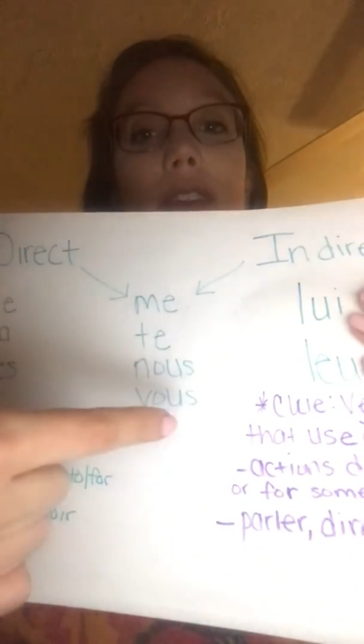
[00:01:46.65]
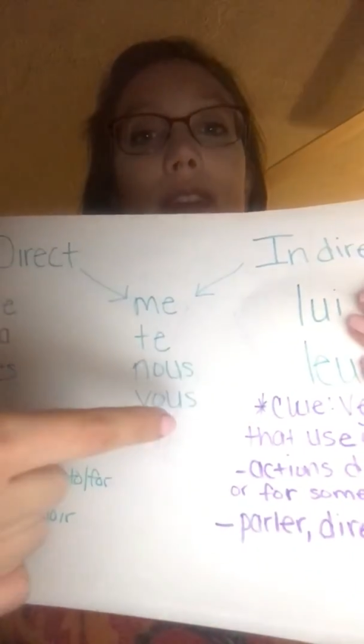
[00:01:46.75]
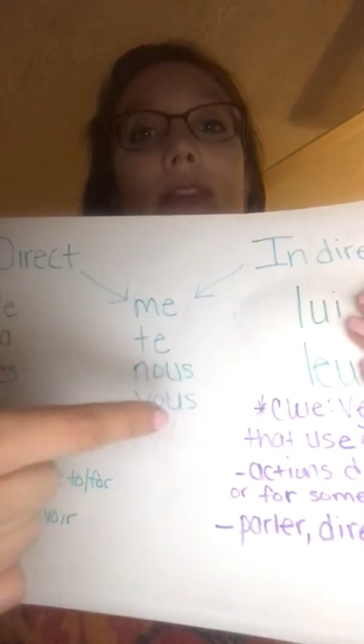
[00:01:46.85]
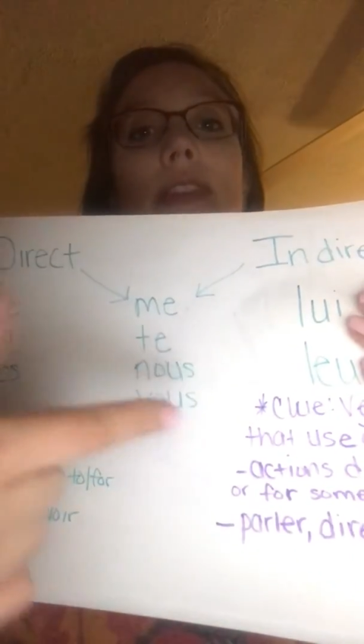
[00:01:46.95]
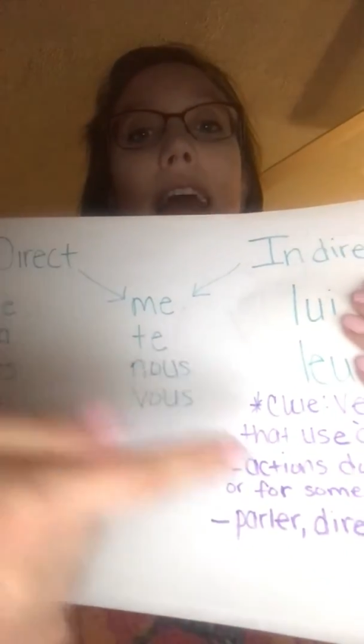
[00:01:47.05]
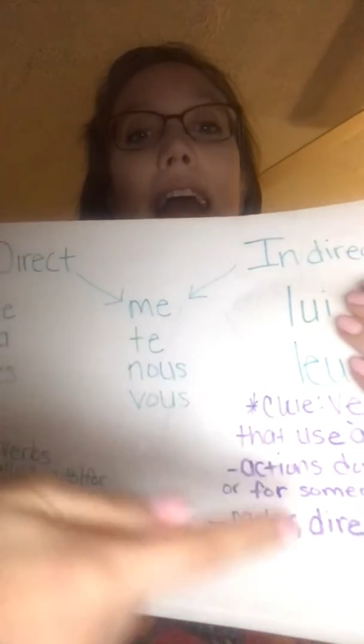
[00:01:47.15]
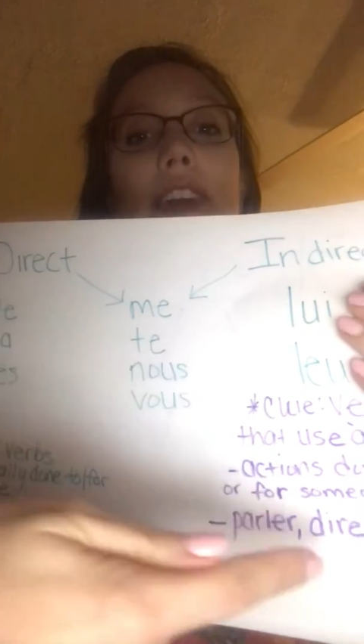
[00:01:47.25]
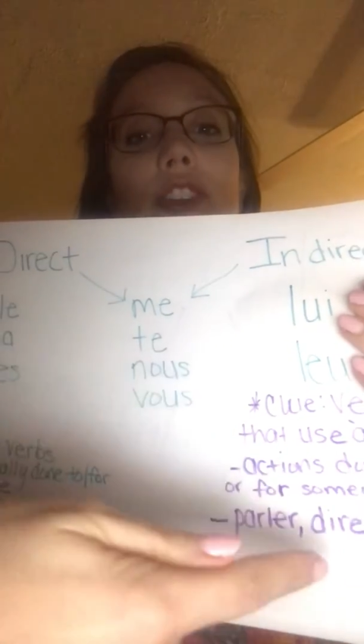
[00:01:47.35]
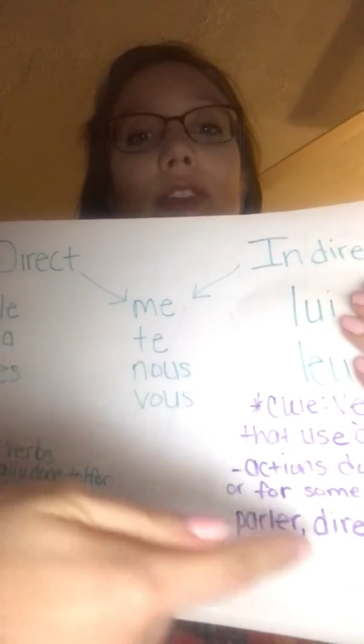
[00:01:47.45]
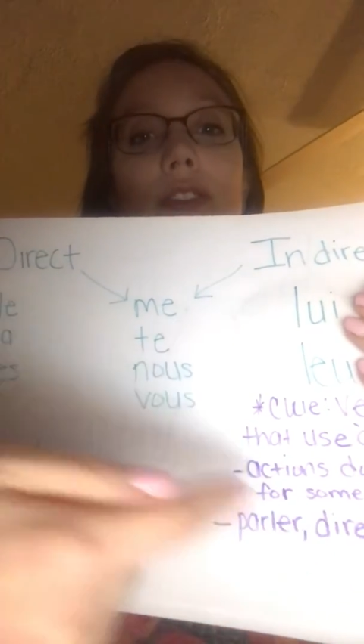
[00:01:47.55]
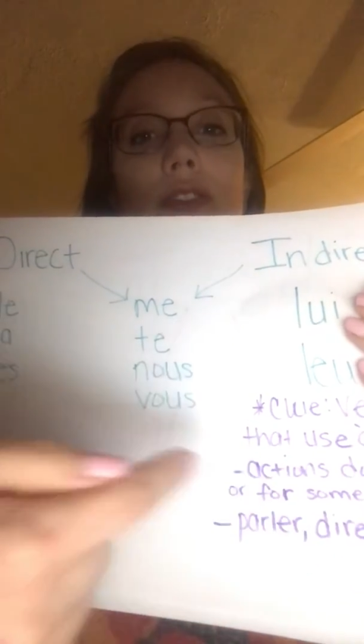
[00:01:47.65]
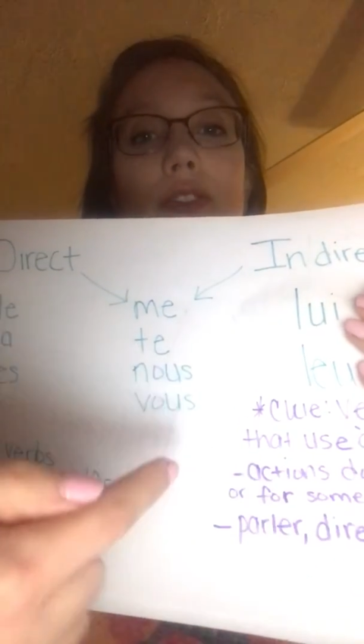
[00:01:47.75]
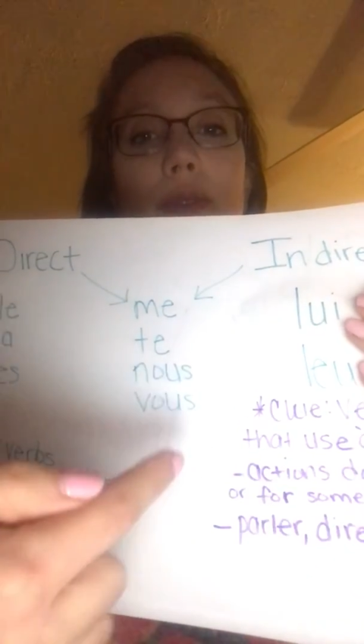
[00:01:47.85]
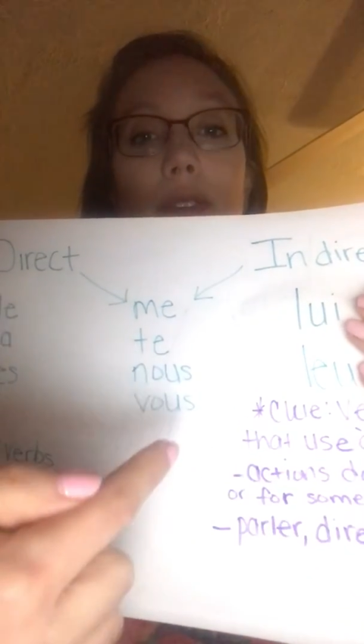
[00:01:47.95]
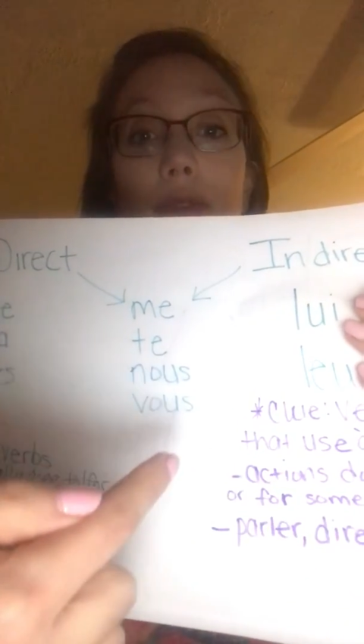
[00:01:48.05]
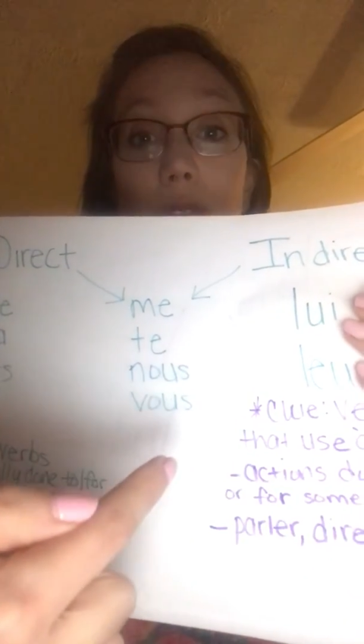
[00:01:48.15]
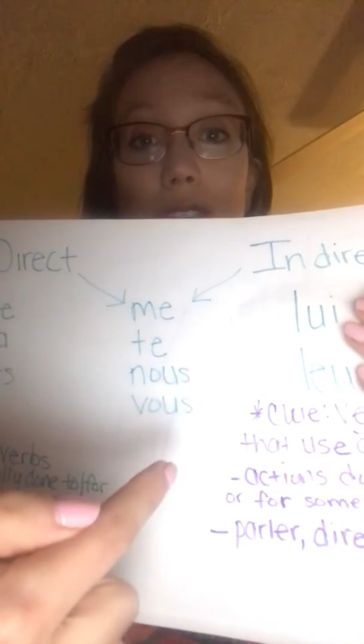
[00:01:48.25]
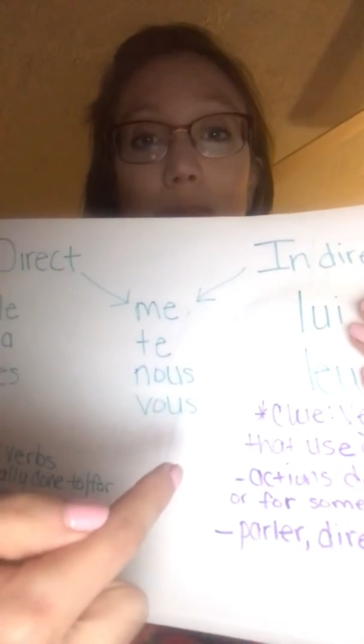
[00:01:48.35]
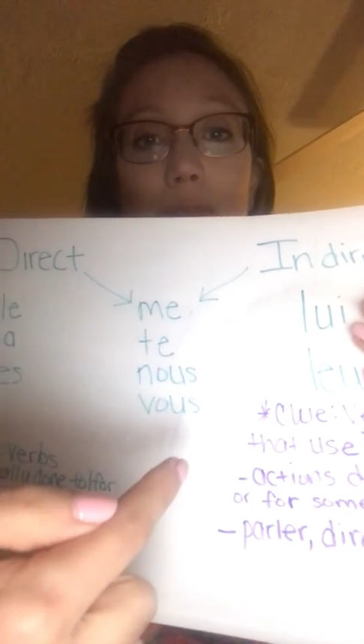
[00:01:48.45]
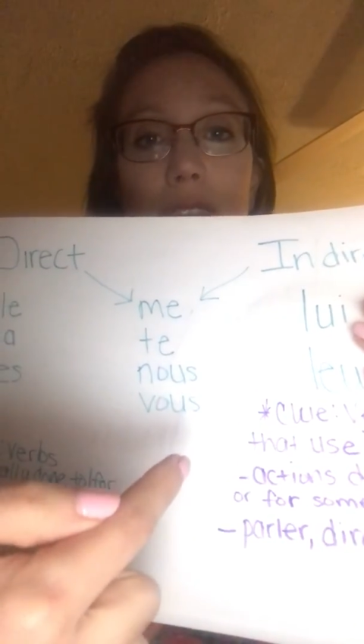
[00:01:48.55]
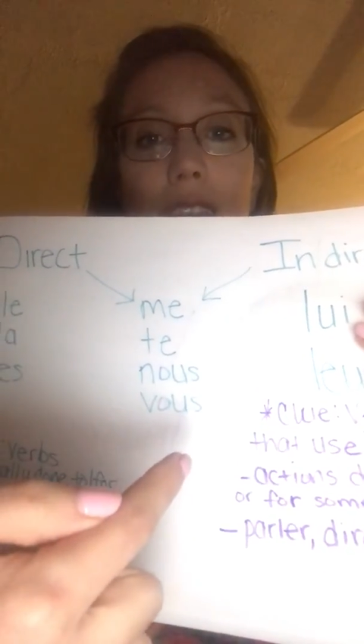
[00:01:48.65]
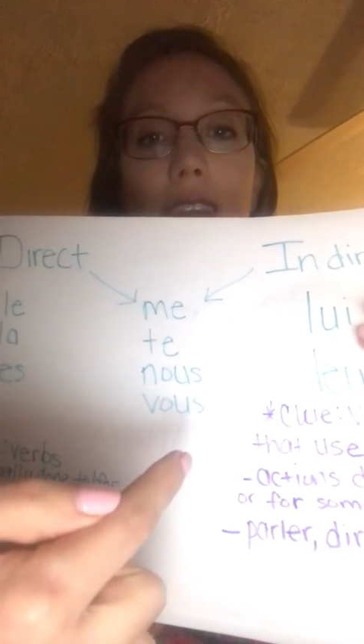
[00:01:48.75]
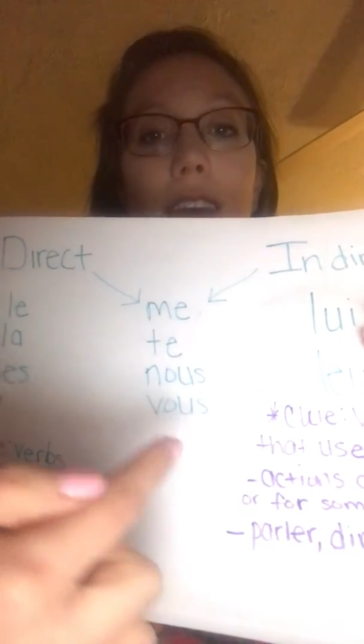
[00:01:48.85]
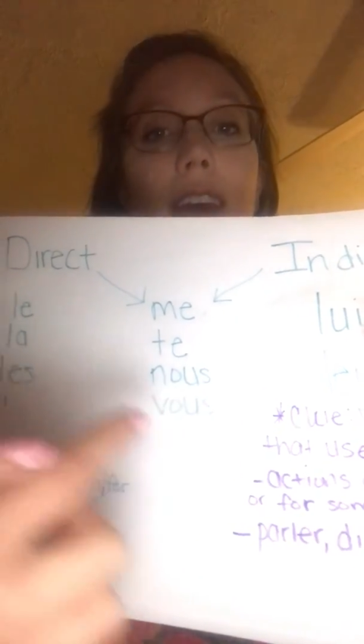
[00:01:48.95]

and it's an action done to or for somebody.